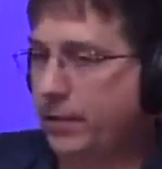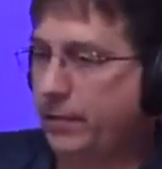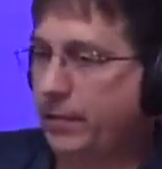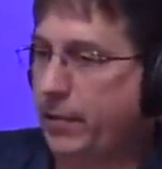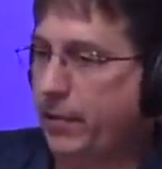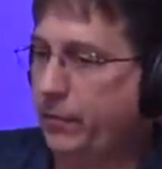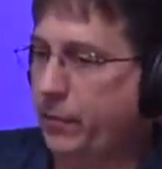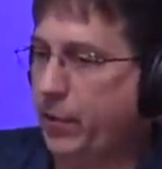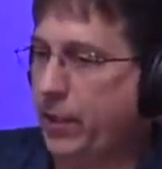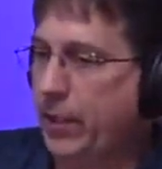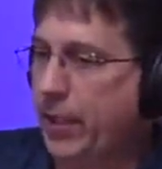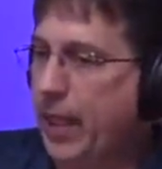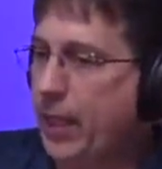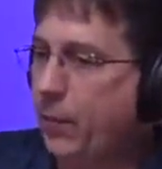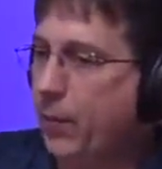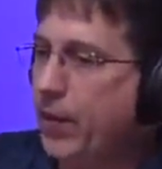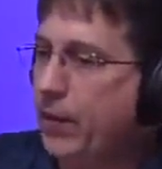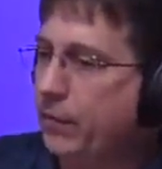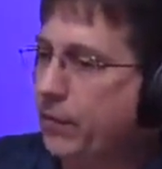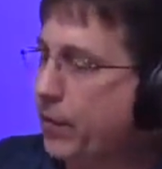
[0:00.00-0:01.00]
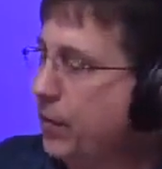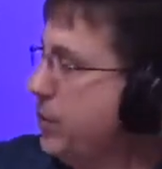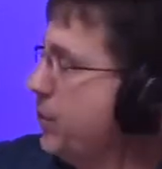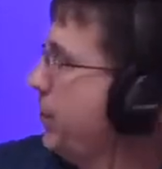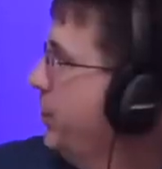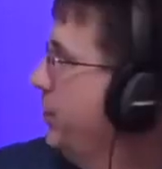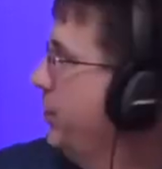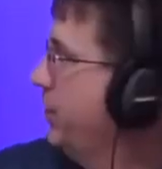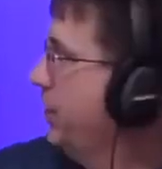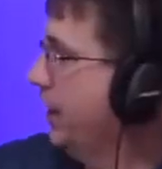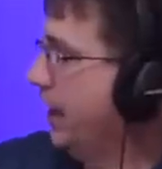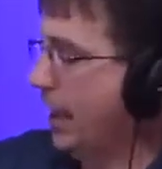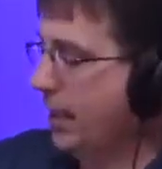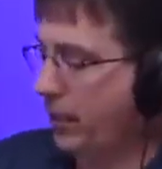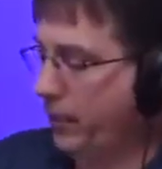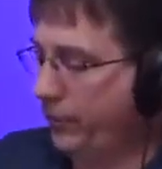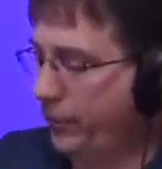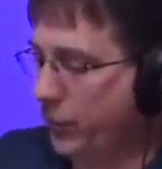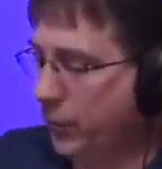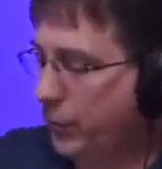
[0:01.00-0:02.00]
very lightweight version. You
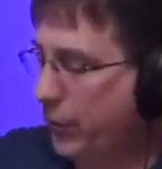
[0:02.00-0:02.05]
got the full